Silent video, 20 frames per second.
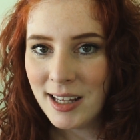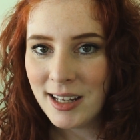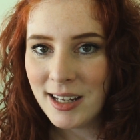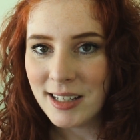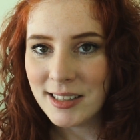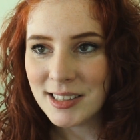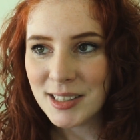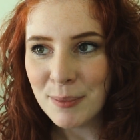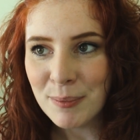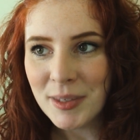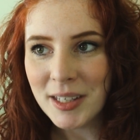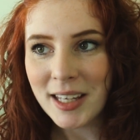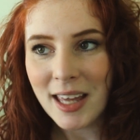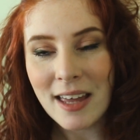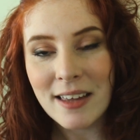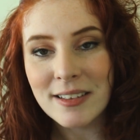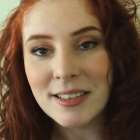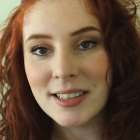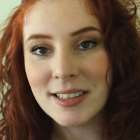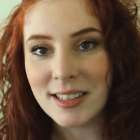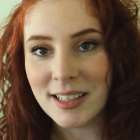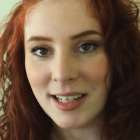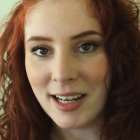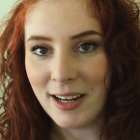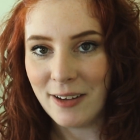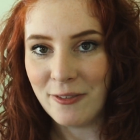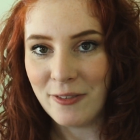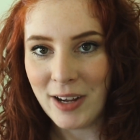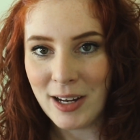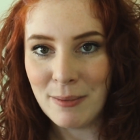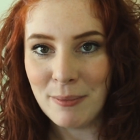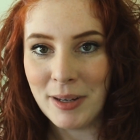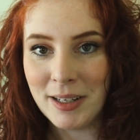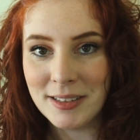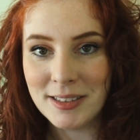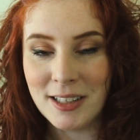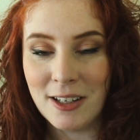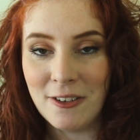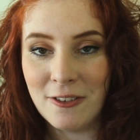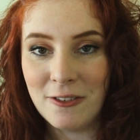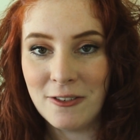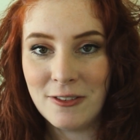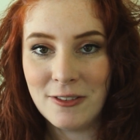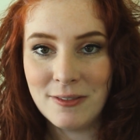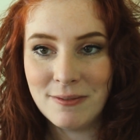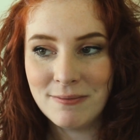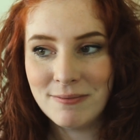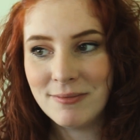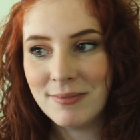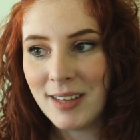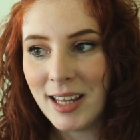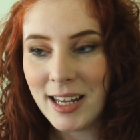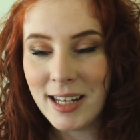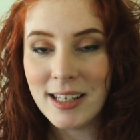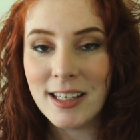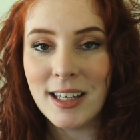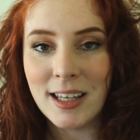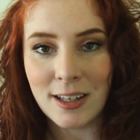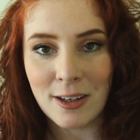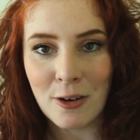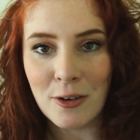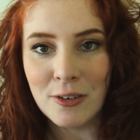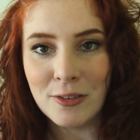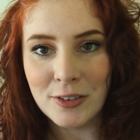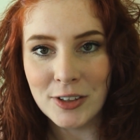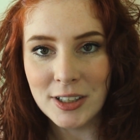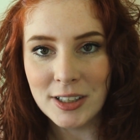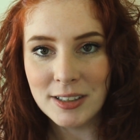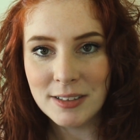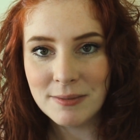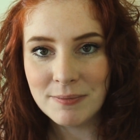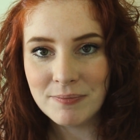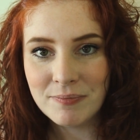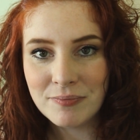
It's something else that I find myself aching over,